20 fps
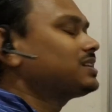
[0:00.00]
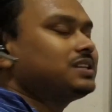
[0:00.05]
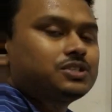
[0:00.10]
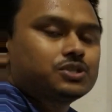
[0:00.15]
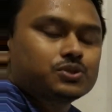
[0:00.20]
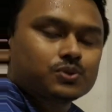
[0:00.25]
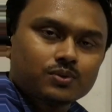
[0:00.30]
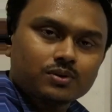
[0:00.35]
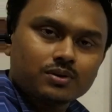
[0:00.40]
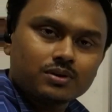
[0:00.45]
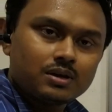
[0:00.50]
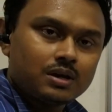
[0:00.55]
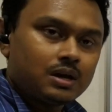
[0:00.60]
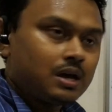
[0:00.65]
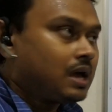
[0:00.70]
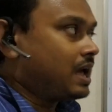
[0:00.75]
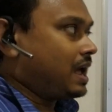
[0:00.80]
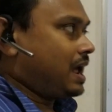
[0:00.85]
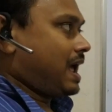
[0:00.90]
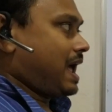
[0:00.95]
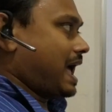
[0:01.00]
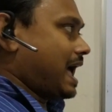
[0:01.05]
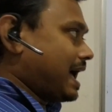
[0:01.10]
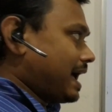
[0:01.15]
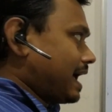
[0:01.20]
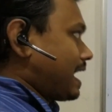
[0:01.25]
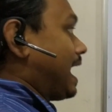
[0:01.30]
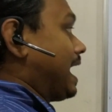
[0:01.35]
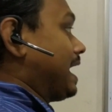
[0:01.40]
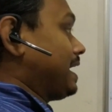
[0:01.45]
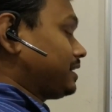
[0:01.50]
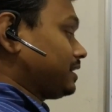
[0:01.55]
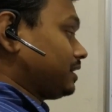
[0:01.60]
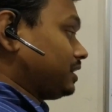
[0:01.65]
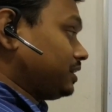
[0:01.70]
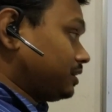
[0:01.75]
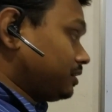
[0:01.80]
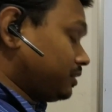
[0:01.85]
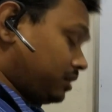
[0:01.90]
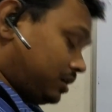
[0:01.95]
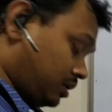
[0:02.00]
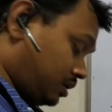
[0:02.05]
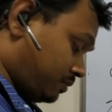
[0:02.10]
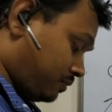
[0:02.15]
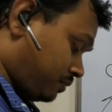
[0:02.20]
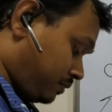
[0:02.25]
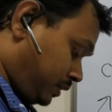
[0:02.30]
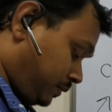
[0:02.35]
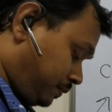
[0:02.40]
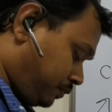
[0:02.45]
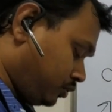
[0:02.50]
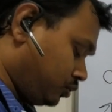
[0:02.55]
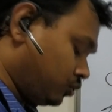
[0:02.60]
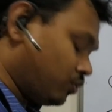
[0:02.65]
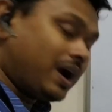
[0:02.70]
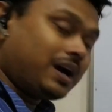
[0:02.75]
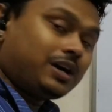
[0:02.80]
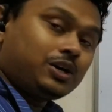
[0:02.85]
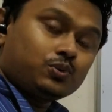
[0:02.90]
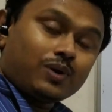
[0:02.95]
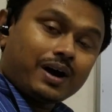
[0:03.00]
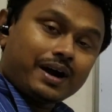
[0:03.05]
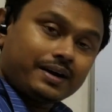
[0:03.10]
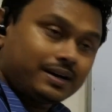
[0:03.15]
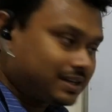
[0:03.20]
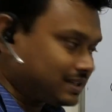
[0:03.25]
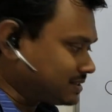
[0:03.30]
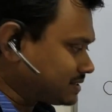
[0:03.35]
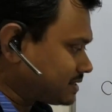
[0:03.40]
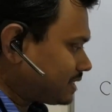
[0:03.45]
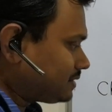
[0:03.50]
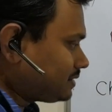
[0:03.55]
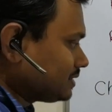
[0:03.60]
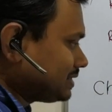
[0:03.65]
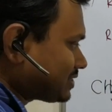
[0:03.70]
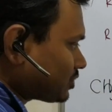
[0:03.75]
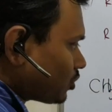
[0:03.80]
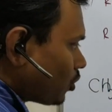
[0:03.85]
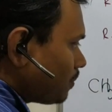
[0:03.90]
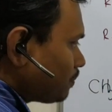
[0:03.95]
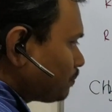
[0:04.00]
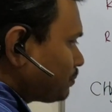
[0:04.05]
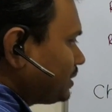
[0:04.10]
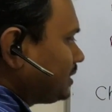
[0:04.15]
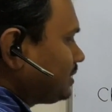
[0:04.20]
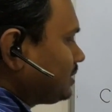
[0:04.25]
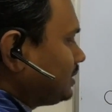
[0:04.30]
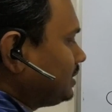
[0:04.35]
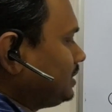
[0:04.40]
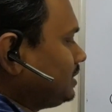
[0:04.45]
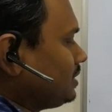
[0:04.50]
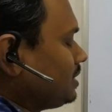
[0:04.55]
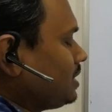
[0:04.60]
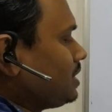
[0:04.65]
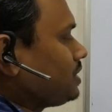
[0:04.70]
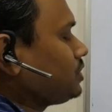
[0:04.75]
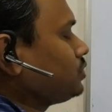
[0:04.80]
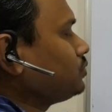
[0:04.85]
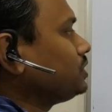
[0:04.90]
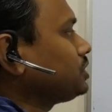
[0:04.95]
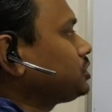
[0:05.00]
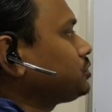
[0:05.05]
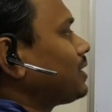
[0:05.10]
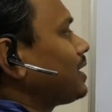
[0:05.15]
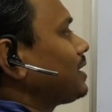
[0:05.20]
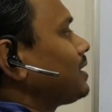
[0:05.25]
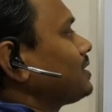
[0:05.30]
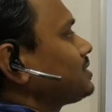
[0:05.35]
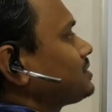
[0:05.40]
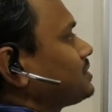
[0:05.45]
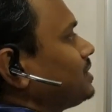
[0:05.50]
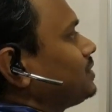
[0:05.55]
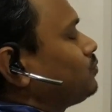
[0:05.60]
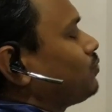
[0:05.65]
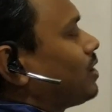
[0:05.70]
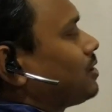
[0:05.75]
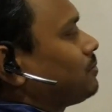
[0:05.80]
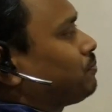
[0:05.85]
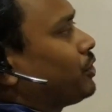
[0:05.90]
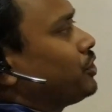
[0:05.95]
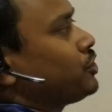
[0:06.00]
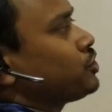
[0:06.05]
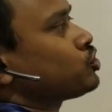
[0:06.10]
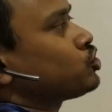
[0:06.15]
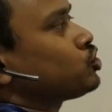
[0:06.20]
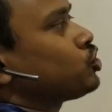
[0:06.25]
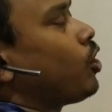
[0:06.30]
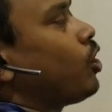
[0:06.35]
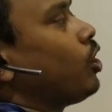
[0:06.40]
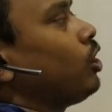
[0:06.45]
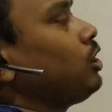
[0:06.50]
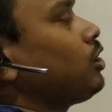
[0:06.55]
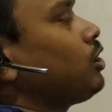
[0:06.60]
ketone. And if you want to understand this completely, you need to understand one point. Role